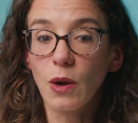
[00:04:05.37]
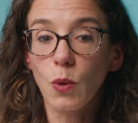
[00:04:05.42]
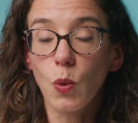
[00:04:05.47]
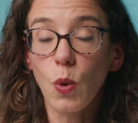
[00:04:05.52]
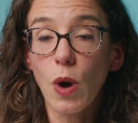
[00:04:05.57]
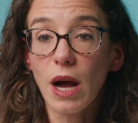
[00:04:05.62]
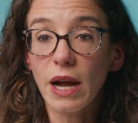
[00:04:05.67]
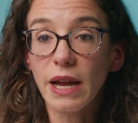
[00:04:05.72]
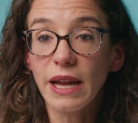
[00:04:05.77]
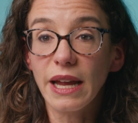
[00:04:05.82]
like
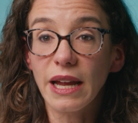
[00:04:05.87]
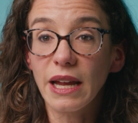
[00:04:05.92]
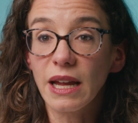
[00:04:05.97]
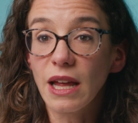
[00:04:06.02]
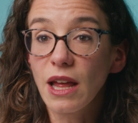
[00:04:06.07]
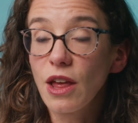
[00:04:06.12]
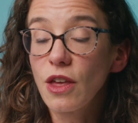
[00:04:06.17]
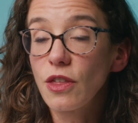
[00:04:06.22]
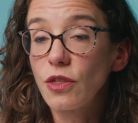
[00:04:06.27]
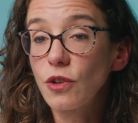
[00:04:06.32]
walking
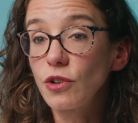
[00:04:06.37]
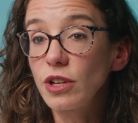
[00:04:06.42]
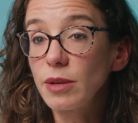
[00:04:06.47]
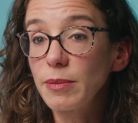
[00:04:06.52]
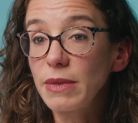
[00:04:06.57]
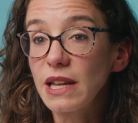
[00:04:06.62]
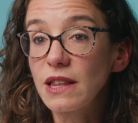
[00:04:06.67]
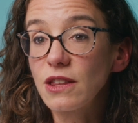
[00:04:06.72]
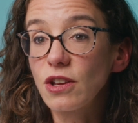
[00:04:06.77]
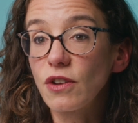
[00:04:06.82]
30
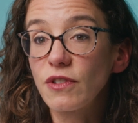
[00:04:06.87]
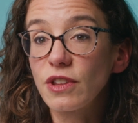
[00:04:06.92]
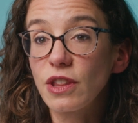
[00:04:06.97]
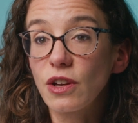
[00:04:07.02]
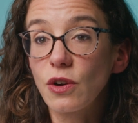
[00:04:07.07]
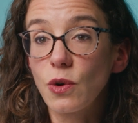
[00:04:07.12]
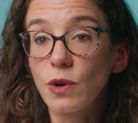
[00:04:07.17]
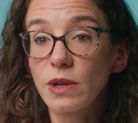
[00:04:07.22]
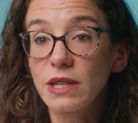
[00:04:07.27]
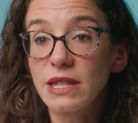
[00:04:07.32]
minutes over
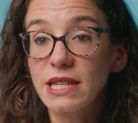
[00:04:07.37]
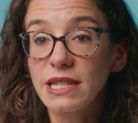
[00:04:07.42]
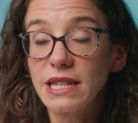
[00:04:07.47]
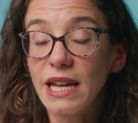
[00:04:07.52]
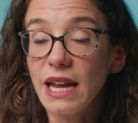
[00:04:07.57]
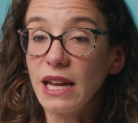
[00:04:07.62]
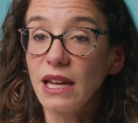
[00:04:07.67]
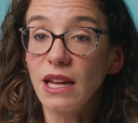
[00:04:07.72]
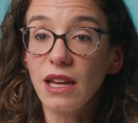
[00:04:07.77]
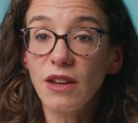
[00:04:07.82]
the course of the
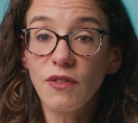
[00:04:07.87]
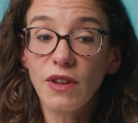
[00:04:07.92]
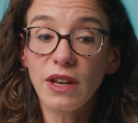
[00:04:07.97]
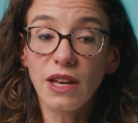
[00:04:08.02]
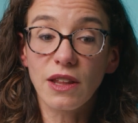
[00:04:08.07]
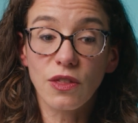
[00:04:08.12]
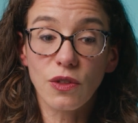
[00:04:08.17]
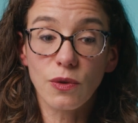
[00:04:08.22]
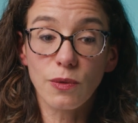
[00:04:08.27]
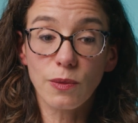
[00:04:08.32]
day,
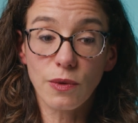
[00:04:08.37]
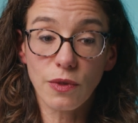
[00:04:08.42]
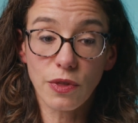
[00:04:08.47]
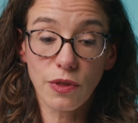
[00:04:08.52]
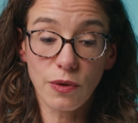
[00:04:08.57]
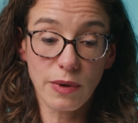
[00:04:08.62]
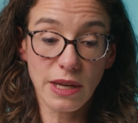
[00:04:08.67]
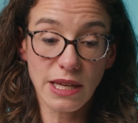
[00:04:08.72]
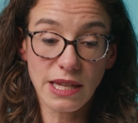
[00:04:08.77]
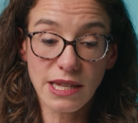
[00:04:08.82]
even in th
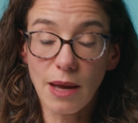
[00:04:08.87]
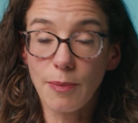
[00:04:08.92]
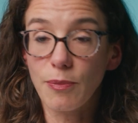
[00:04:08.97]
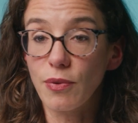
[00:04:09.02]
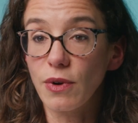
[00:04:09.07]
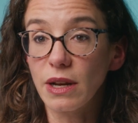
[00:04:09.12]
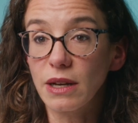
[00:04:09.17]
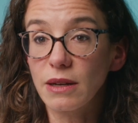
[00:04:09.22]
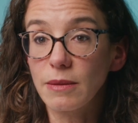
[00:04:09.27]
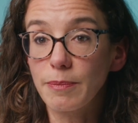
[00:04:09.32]
three
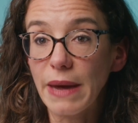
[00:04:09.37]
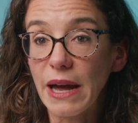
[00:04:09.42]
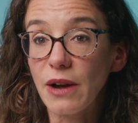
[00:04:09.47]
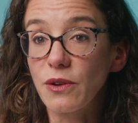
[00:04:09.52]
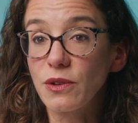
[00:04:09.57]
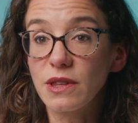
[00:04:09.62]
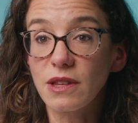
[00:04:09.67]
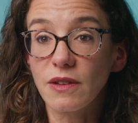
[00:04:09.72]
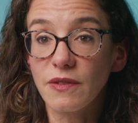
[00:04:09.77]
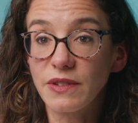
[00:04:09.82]
separate
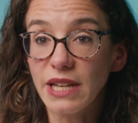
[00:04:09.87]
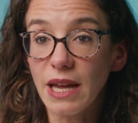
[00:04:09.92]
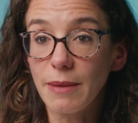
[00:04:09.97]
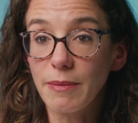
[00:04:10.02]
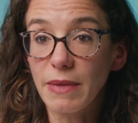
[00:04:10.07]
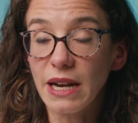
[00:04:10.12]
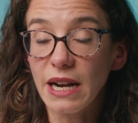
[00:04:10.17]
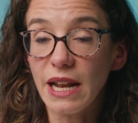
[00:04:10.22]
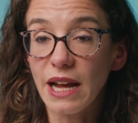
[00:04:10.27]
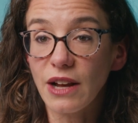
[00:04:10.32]
bouts of
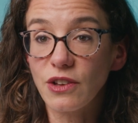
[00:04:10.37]
10 minute